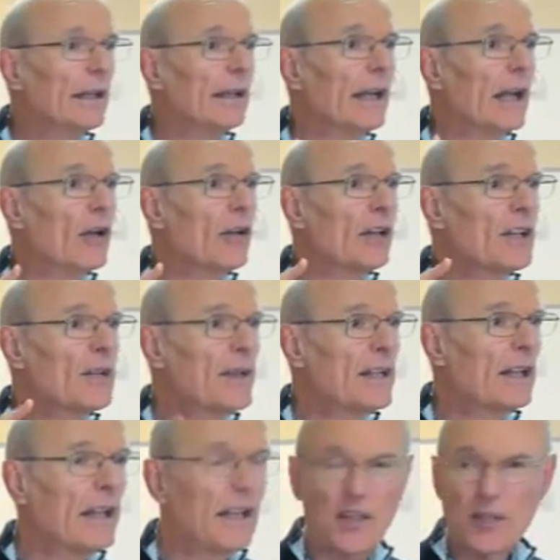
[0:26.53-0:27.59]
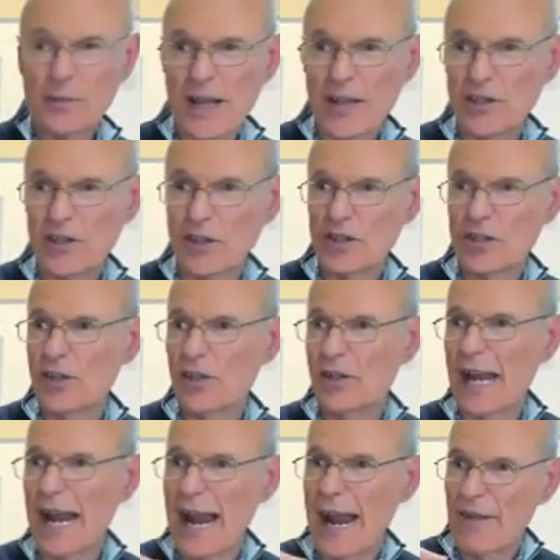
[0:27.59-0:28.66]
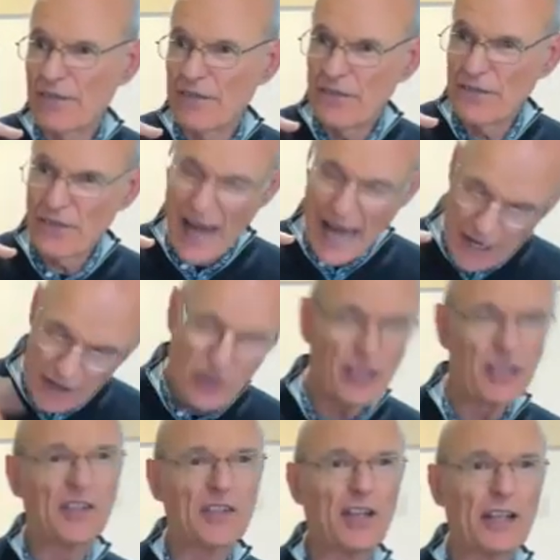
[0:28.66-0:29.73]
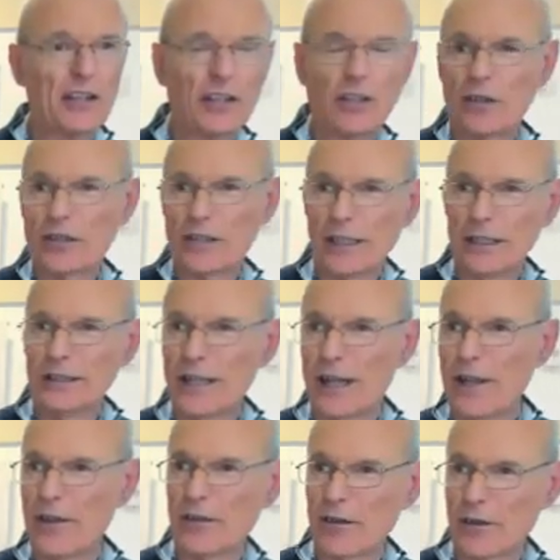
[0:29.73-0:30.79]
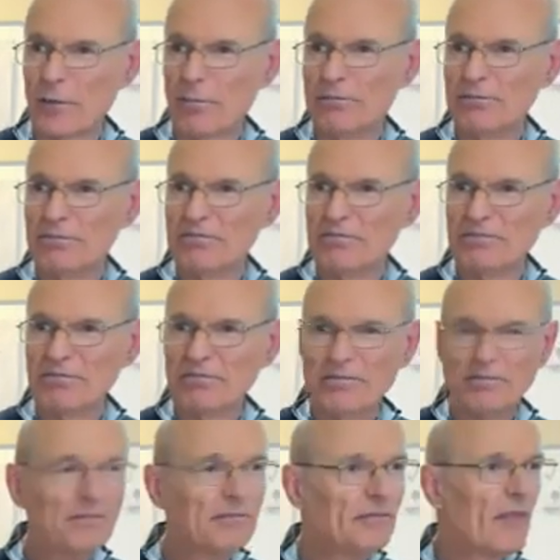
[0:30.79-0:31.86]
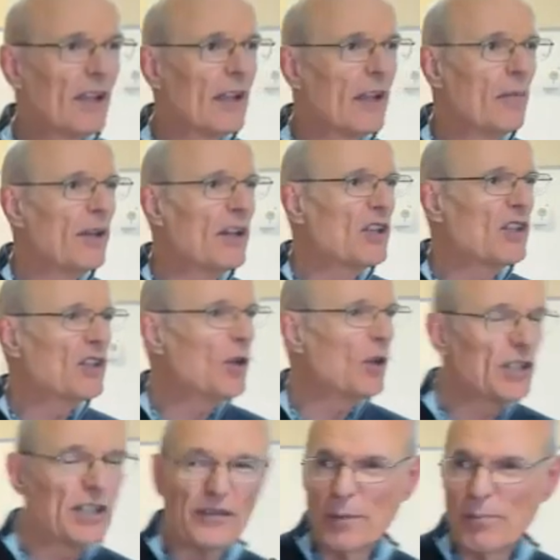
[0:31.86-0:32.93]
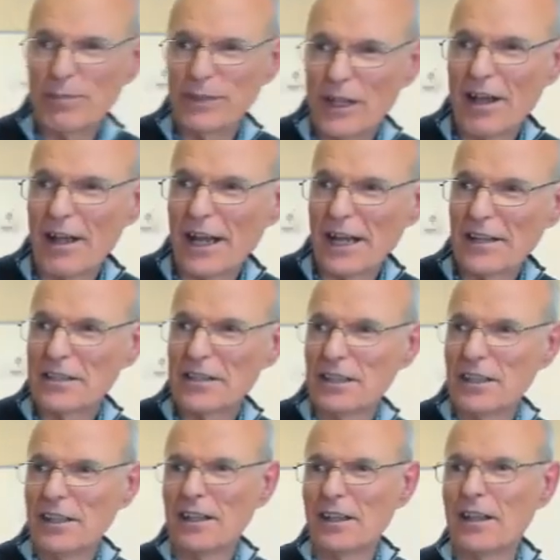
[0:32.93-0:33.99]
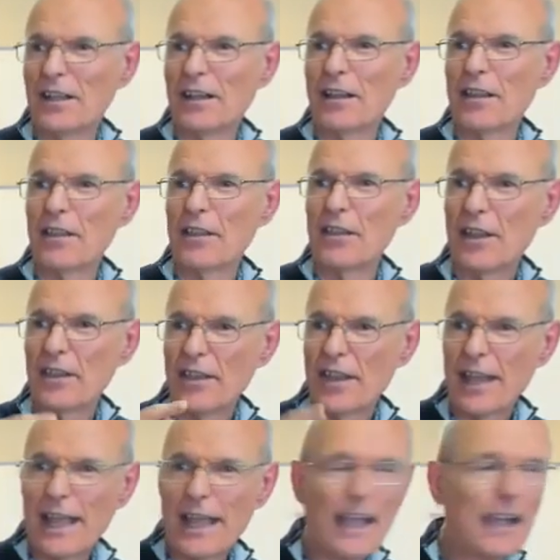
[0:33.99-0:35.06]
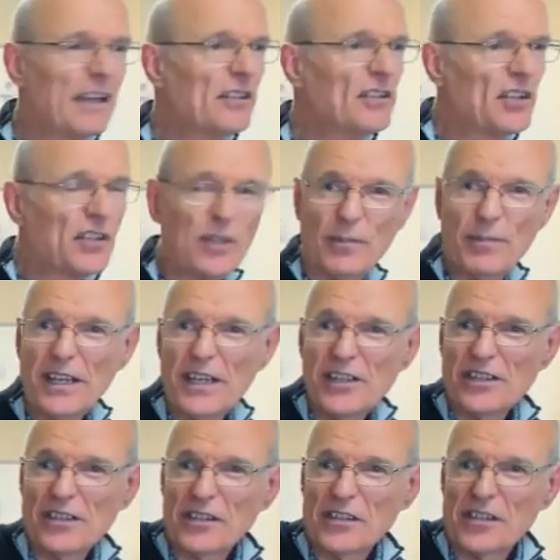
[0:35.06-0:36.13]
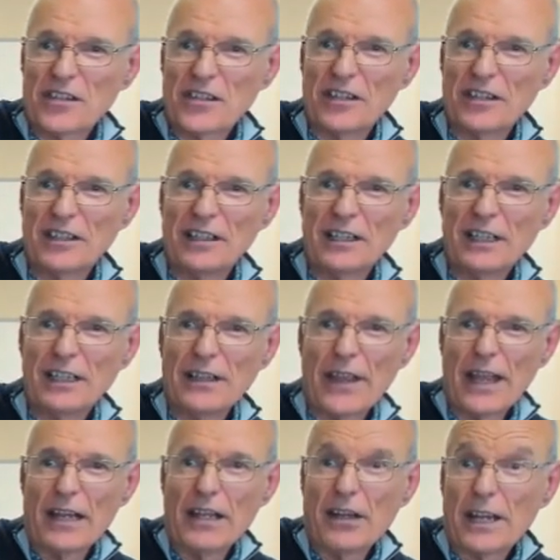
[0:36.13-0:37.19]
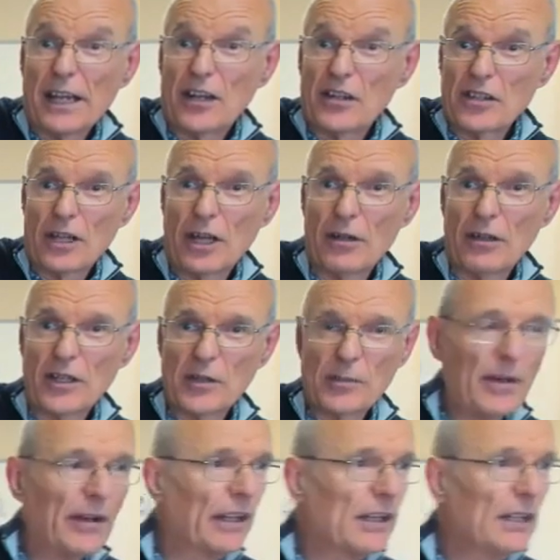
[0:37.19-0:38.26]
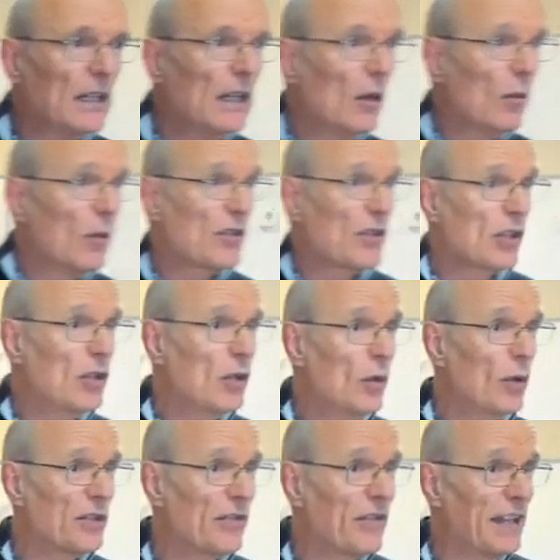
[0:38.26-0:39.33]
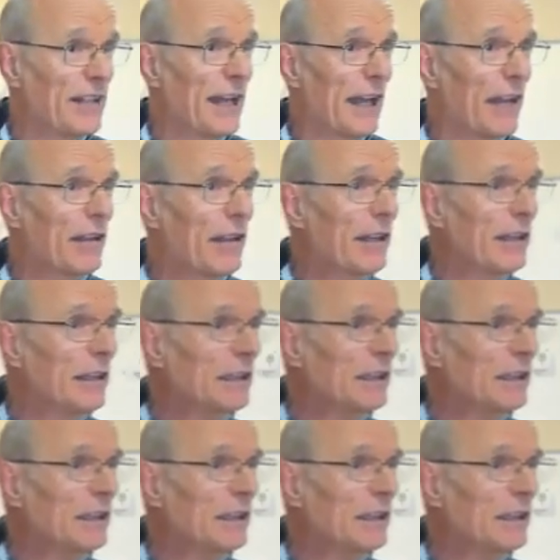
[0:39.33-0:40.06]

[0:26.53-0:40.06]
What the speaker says: Now, let's be clear, this passage does not actually say that God killed either of them, but it sort of implied that their disobedience, their lying to the Holy Spirit, was the cause of their death.